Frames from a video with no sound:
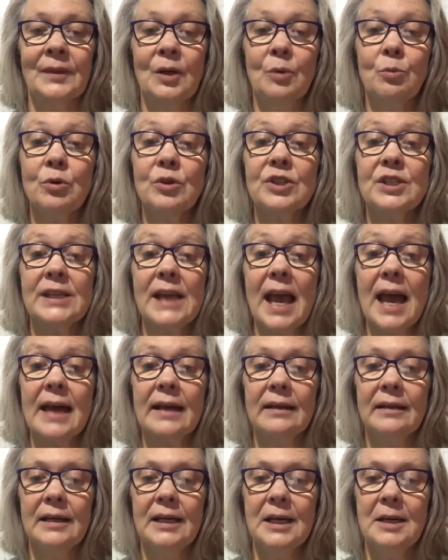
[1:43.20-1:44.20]
Worse
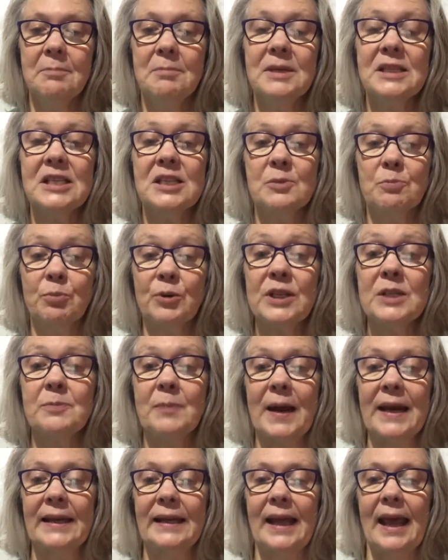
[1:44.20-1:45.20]
yet, Mrs.
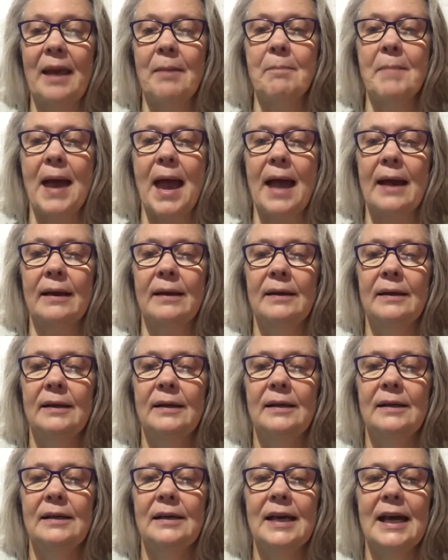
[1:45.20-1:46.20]
Brisbane came back.
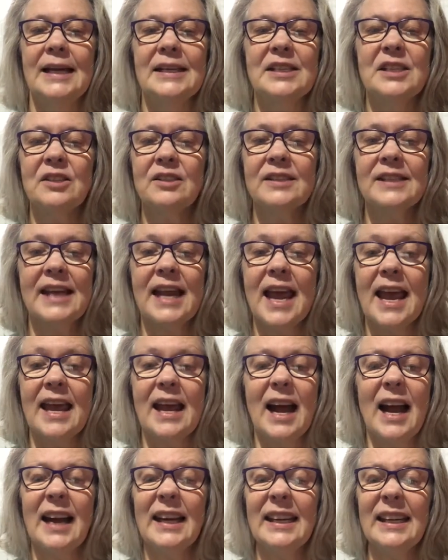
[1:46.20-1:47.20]
Until
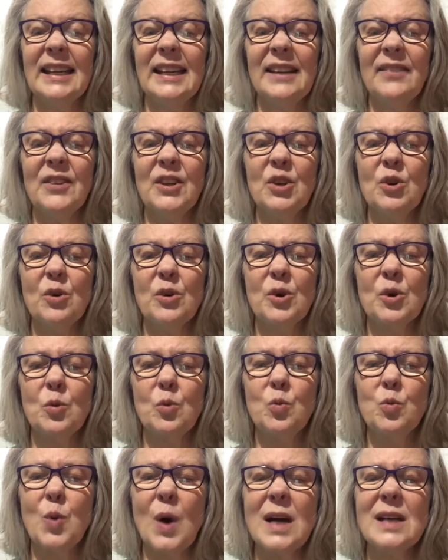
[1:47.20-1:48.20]
today, I didn't even know there
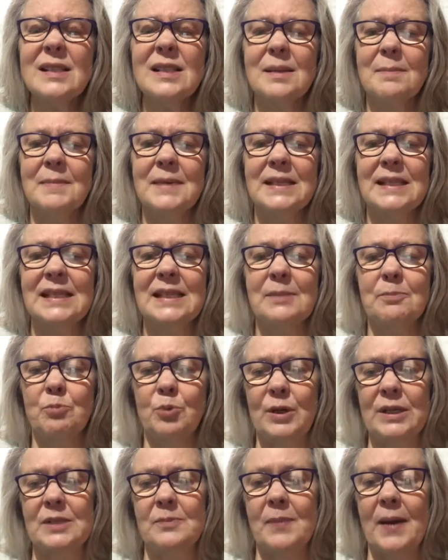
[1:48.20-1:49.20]
was a Mrs.
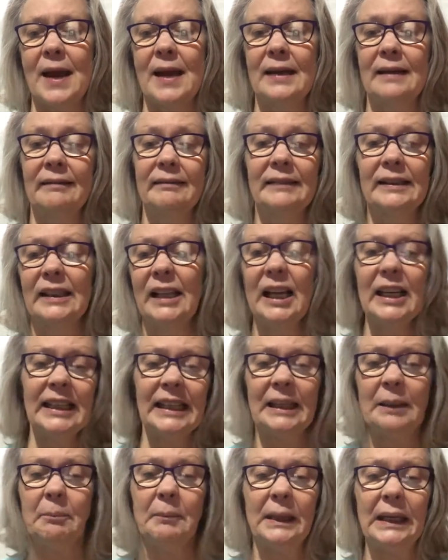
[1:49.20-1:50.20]
Brisbane.
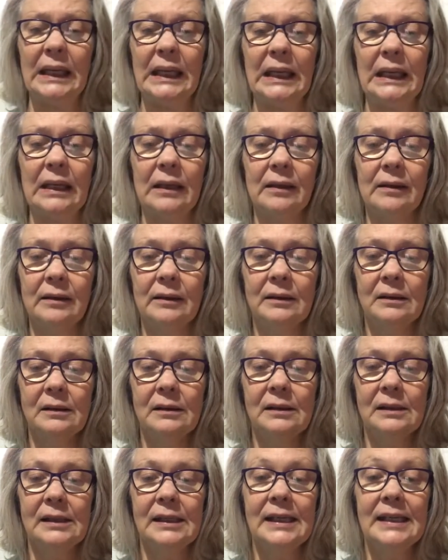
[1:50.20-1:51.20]
Lucky me.
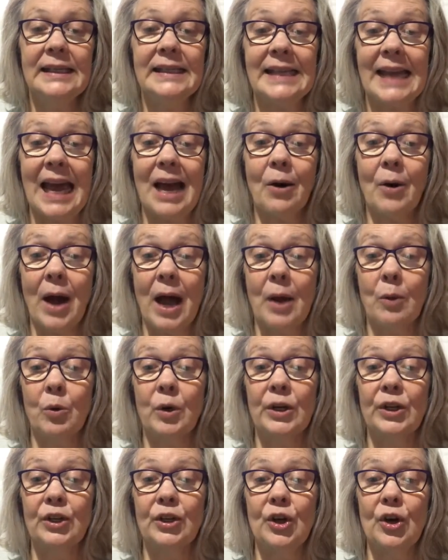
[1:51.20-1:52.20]
Now I
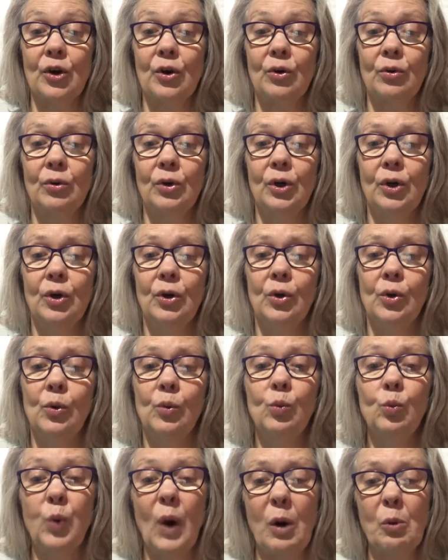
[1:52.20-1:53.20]
want to know,
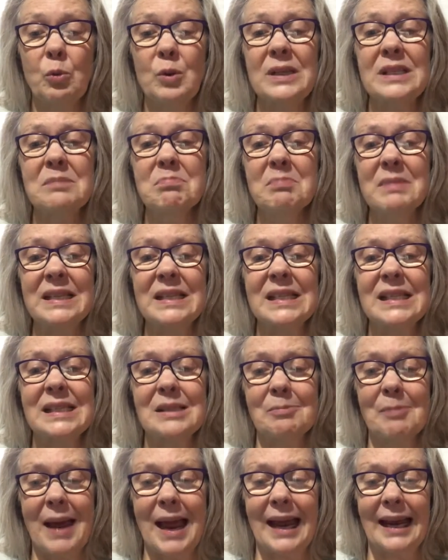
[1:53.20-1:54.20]
what was Mrs.
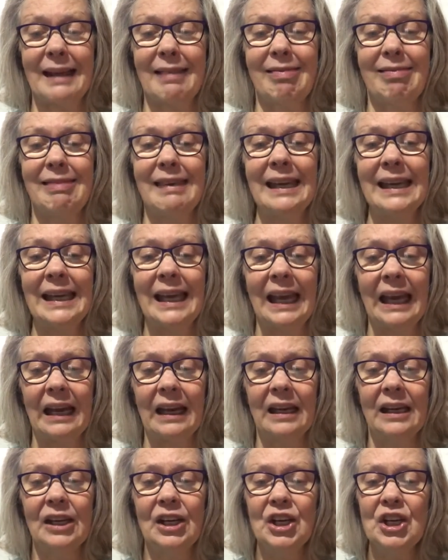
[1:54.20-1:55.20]
Mac thinking?
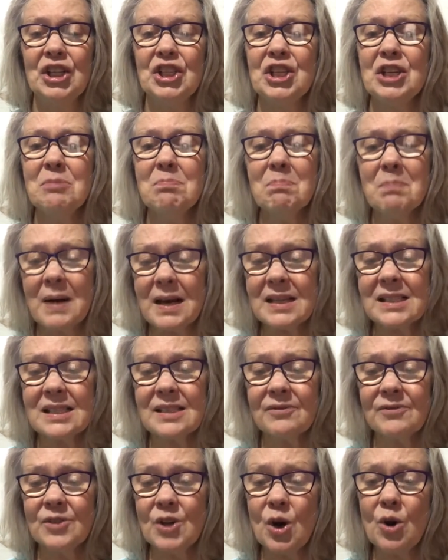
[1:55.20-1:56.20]
She must
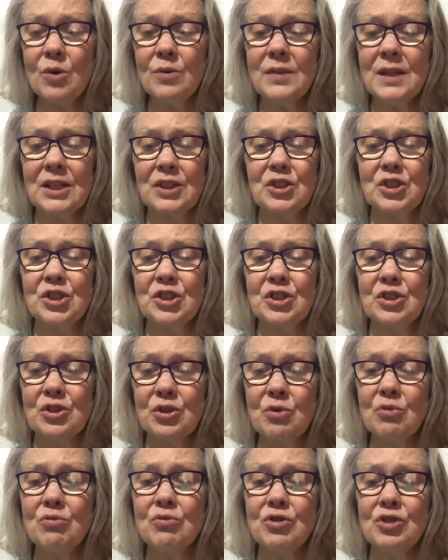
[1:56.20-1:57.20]
have known that
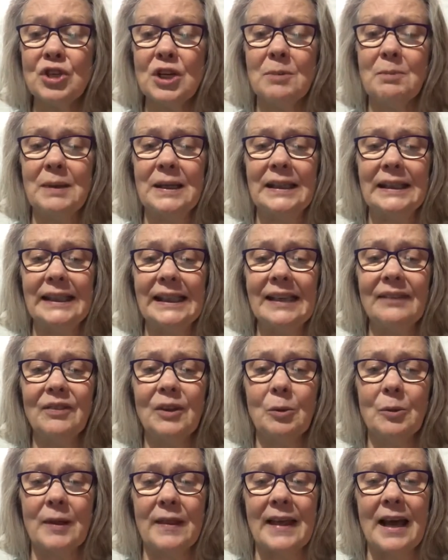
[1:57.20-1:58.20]
soon she'd be
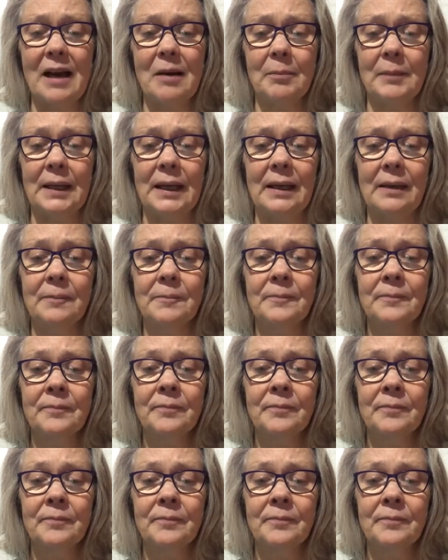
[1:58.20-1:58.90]
leaving without me,